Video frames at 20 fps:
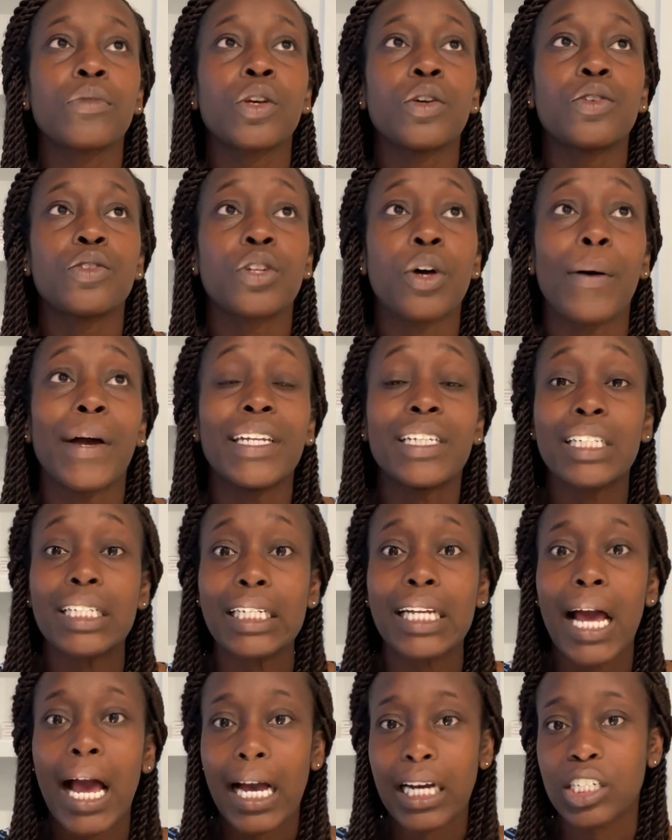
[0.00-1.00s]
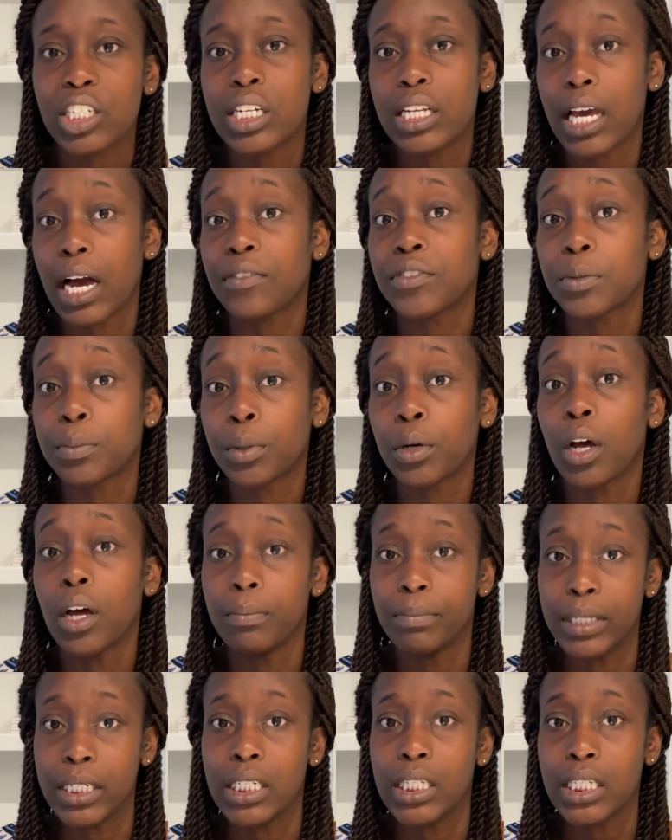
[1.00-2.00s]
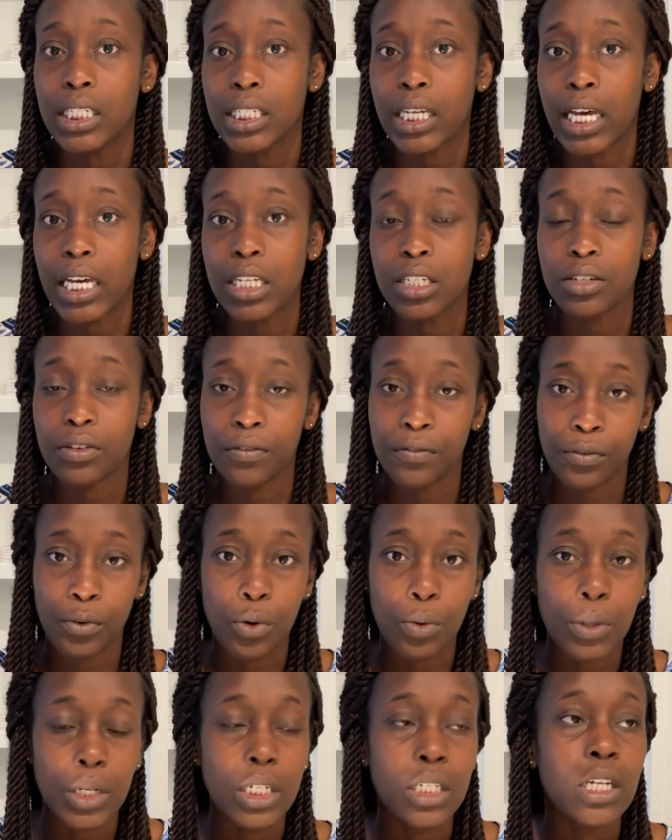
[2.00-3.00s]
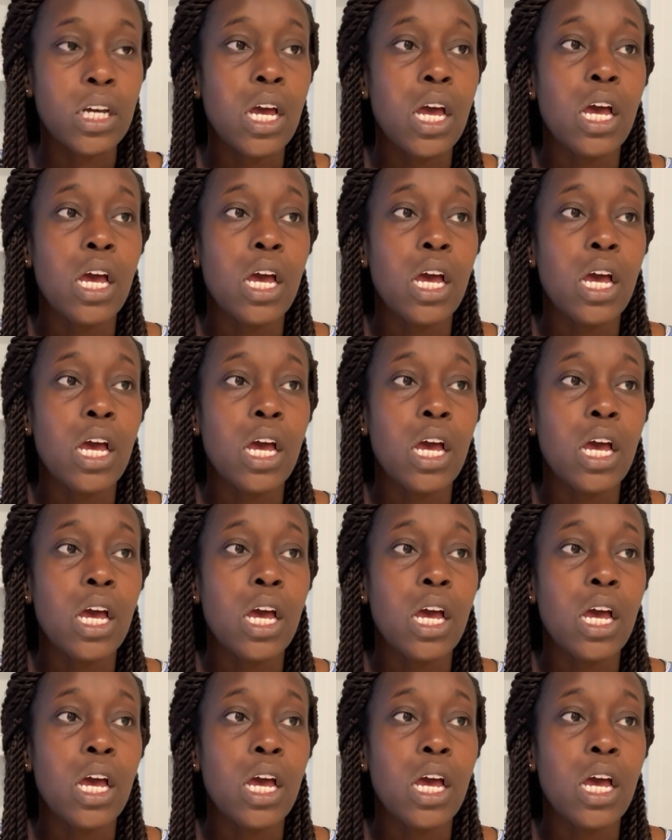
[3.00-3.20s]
So I didn't actually have to put a business case forward.